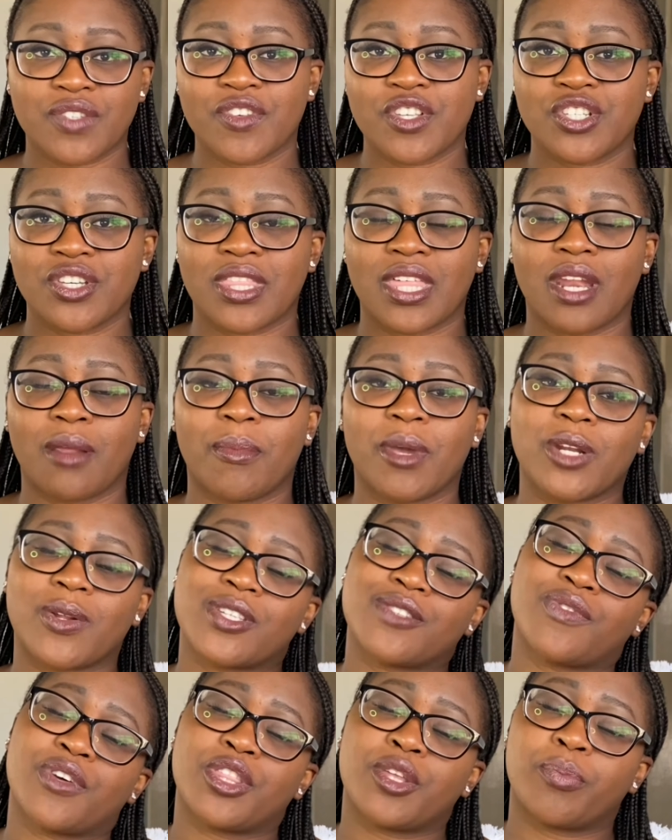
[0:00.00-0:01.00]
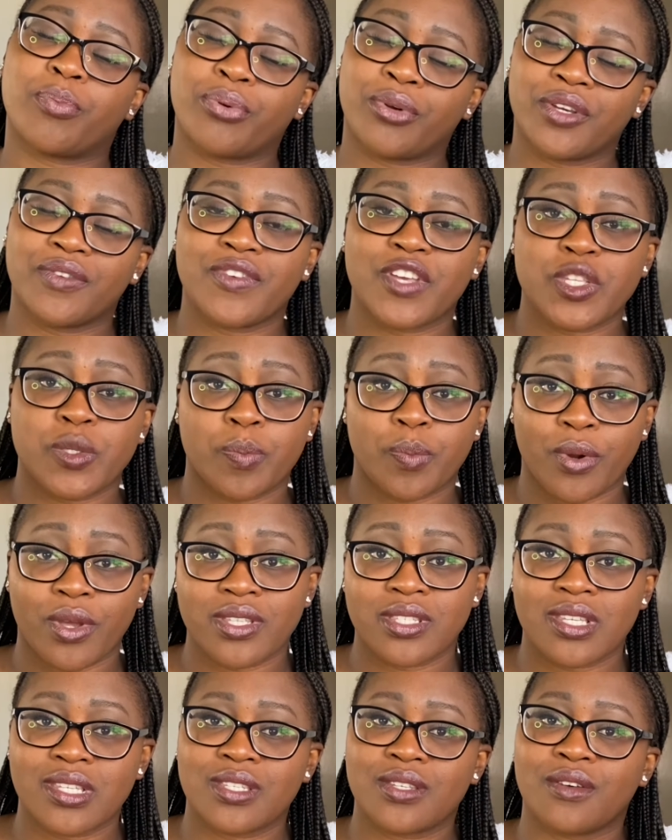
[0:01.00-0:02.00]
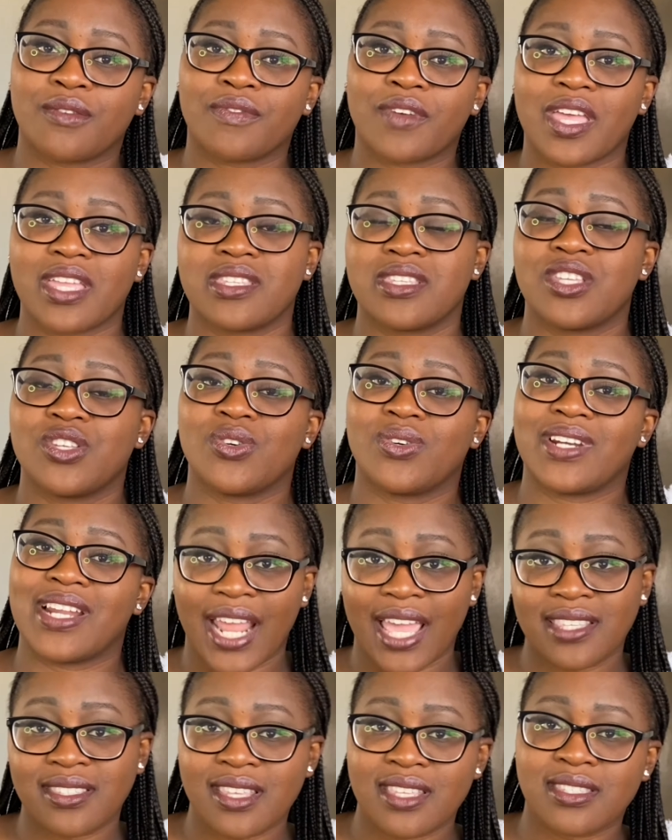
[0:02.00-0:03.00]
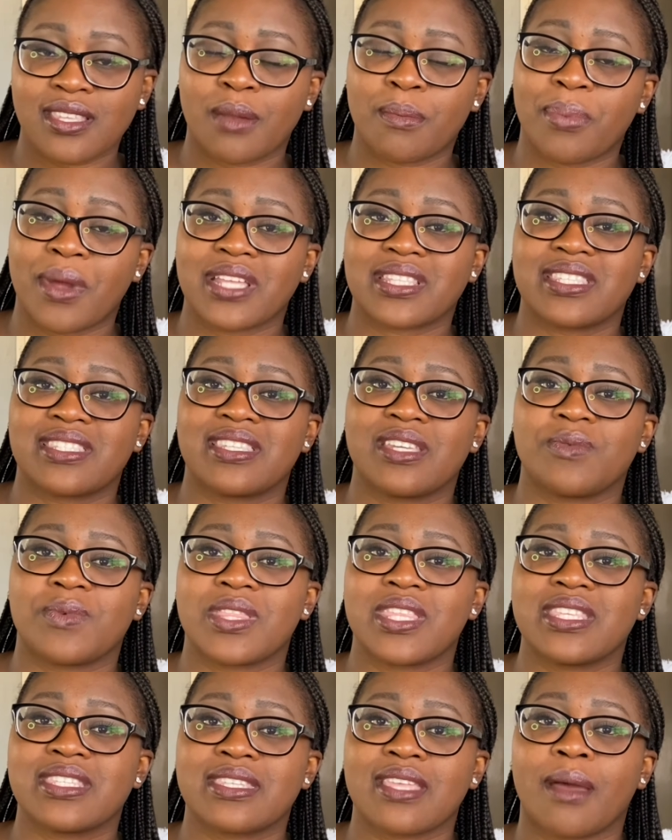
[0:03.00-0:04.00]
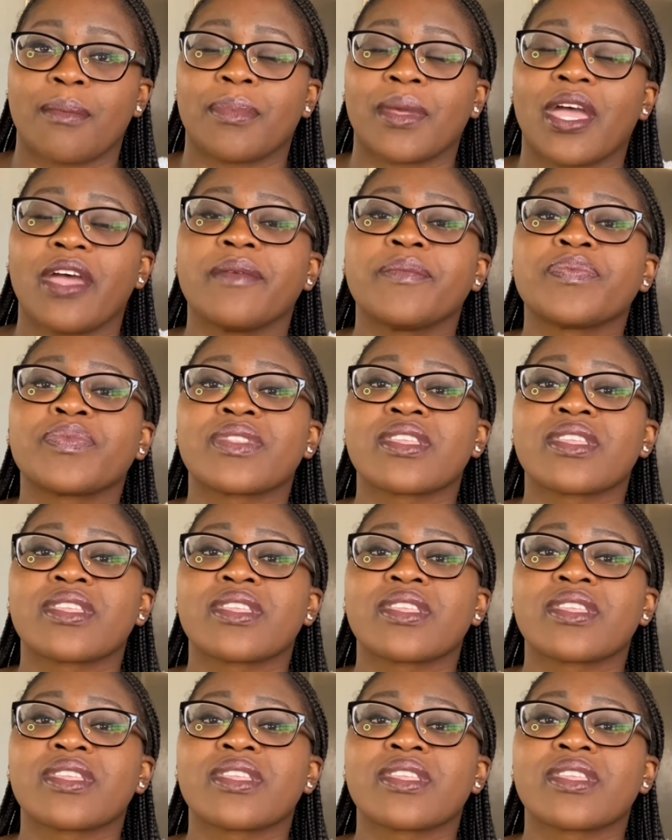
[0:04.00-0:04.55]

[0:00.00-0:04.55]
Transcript: video that I made was for the previous process of getting your license and practicing within Zambia.